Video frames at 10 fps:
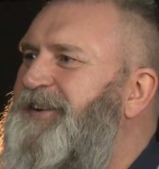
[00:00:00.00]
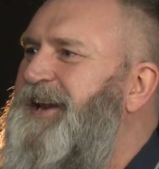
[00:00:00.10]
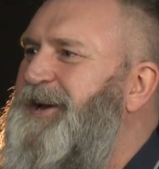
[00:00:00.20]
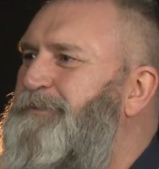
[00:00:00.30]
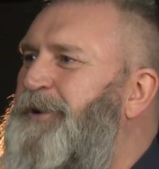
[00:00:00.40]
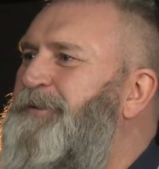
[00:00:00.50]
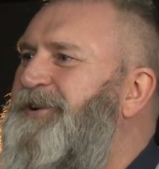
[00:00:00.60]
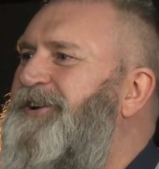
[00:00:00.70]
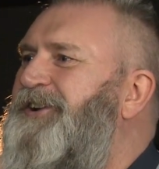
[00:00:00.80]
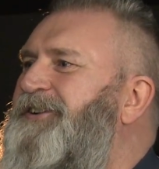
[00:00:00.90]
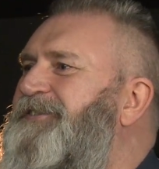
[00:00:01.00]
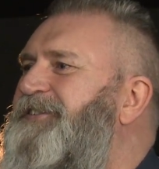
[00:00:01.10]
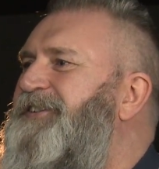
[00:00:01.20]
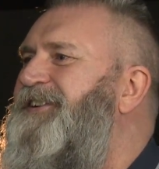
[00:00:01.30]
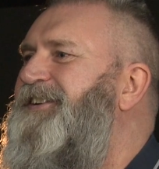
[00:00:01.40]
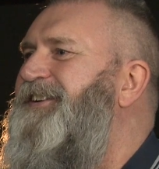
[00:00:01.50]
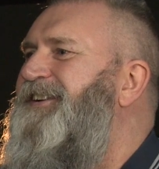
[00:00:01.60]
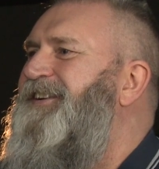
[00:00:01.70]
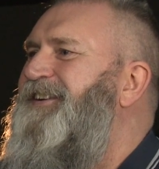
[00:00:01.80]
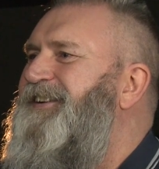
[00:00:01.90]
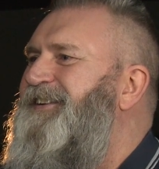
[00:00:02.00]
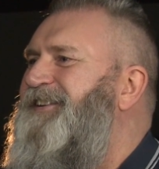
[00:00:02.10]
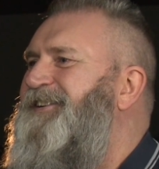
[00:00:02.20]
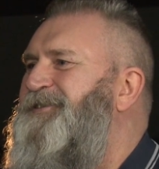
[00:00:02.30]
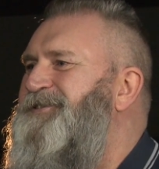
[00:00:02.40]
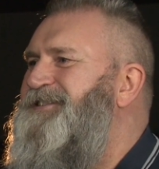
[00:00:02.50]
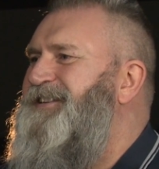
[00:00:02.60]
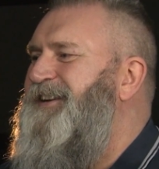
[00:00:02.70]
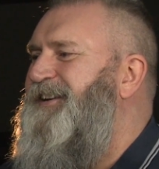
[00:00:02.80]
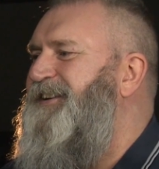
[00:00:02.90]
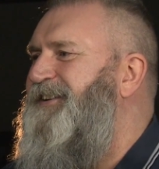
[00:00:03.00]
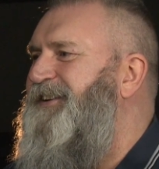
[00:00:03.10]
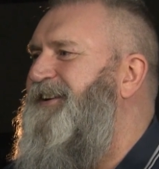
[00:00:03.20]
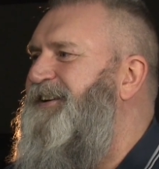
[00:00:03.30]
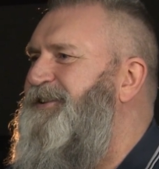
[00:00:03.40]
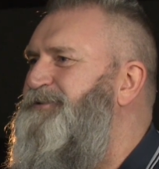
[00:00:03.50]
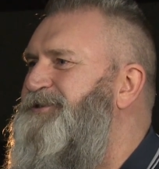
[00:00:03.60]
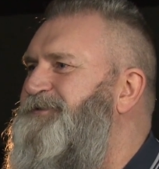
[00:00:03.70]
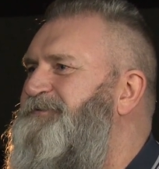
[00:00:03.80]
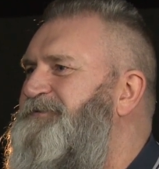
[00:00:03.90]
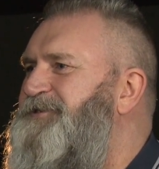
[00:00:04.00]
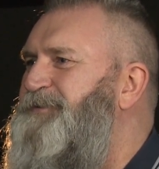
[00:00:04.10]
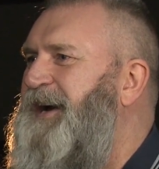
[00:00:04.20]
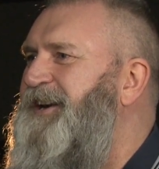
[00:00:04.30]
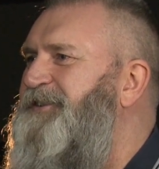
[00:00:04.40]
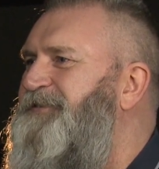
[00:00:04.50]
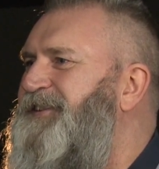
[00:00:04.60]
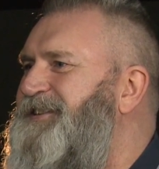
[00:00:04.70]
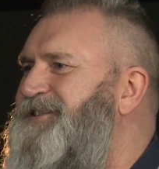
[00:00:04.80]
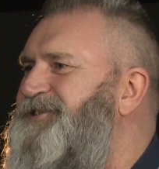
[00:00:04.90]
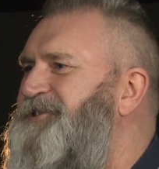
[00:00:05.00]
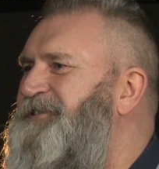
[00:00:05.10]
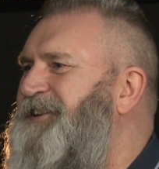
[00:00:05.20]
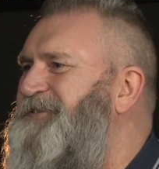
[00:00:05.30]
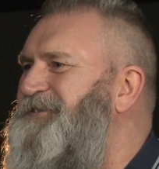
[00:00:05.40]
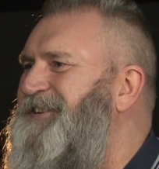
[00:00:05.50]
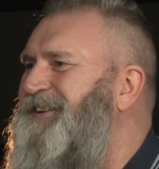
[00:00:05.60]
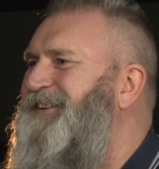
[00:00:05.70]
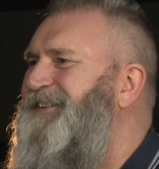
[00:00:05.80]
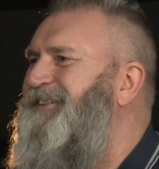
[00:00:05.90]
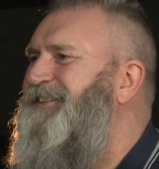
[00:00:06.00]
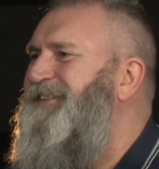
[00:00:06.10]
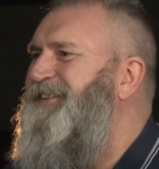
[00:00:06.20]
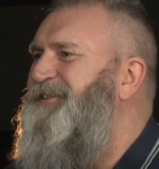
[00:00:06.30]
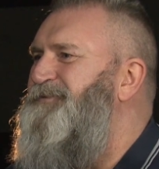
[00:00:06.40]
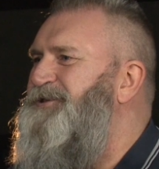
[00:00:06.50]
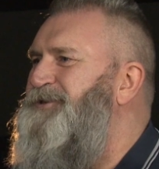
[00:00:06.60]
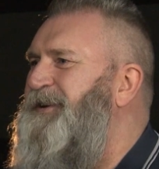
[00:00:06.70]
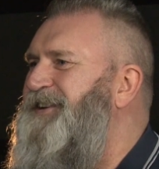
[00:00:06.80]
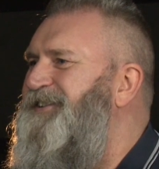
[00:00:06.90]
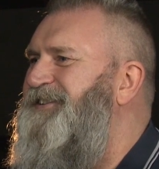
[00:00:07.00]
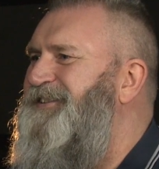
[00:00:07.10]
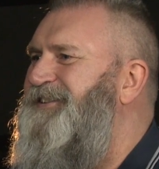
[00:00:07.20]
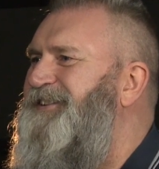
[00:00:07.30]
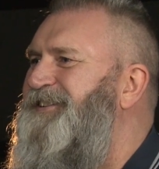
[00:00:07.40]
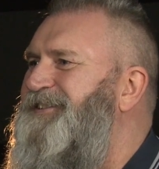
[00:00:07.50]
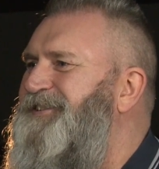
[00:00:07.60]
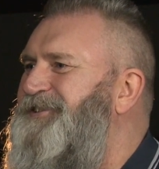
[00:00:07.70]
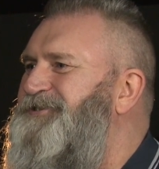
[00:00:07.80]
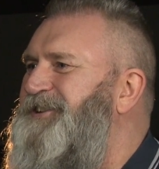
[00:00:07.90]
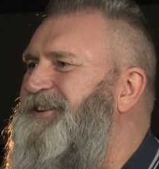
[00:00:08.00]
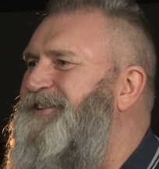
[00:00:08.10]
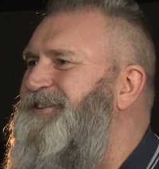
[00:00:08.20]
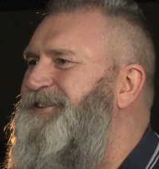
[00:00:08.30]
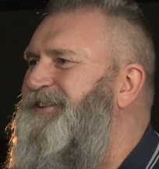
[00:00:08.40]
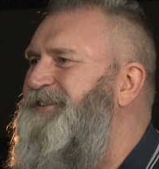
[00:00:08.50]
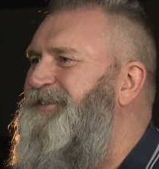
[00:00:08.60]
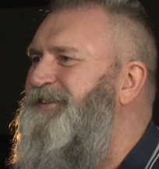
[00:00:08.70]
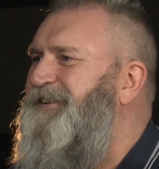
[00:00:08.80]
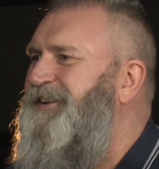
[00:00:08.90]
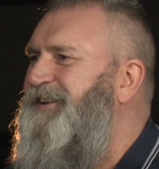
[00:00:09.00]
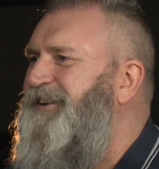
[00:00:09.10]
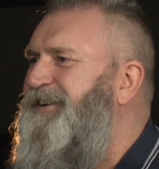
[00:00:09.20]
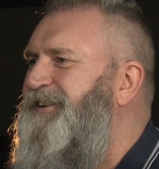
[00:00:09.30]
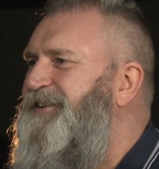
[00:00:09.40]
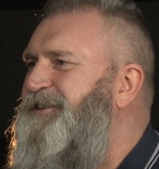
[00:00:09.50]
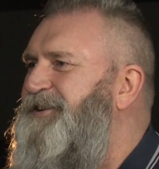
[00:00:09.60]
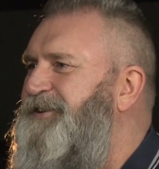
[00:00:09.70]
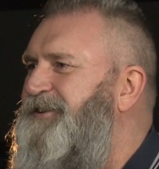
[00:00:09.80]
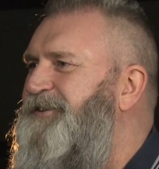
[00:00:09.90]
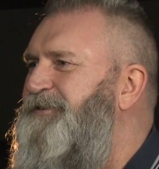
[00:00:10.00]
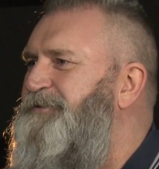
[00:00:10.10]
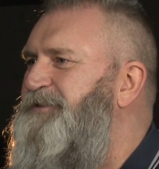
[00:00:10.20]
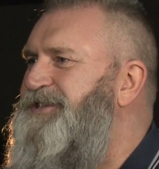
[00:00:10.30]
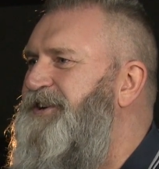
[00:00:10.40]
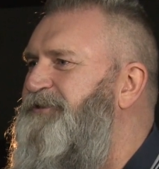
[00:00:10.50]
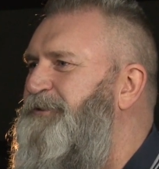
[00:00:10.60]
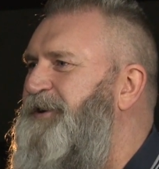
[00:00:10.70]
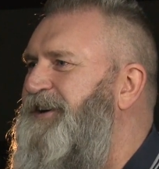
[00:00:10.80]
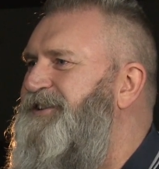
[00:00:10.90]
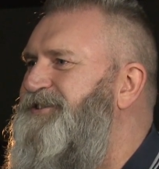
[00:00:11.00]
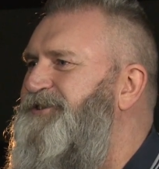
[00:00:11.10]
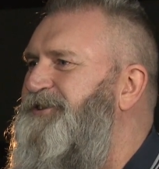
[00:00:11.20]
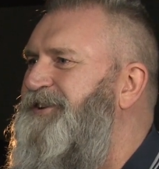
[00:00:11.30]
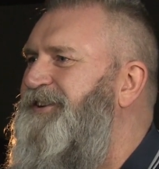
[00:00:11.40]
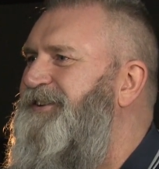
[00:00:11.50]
felt like a bomb had gone off. But there was smiling faces around. Must have been the trick that the whichever apprentice got.